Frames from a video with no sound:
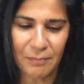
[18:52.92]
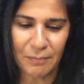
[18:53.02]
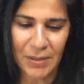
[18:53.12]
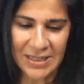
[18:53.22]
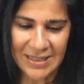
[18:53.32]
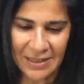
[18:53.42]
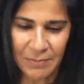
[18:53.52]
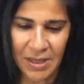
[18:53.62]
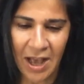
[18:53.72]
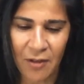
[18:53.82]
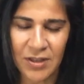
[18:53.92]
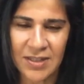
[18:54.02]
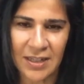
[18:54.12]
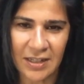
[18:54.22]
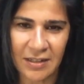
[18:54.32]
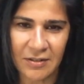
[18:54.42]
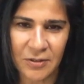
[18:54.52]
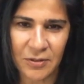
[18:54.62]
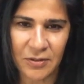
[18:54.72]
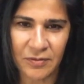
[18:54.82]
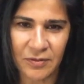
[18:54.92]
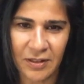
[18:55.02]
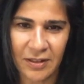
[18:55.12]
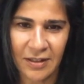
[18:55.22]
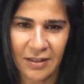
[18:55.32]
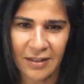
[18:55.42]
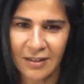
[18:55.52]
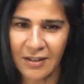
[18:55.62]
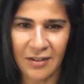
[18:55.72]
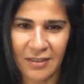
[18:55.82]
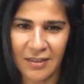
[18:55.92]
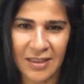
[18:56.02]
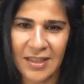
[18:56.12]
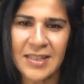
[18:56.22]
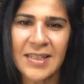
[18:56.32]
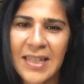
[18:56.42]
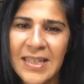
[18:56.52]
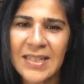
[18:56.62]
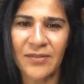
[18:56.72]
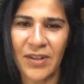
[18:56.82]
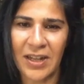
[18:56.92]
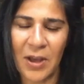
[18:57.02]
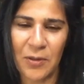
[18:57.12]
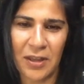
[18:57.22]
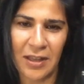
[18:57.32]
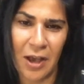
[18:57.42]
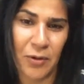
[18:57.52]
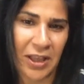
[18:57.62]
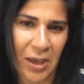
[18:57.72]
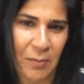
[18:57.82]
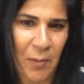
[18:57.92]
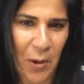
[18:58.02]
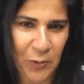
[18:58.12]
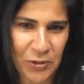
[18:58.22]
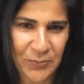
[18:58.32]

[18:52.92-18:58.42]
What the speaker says: But tell me how this idea sort of, the seeds of it, how it came about.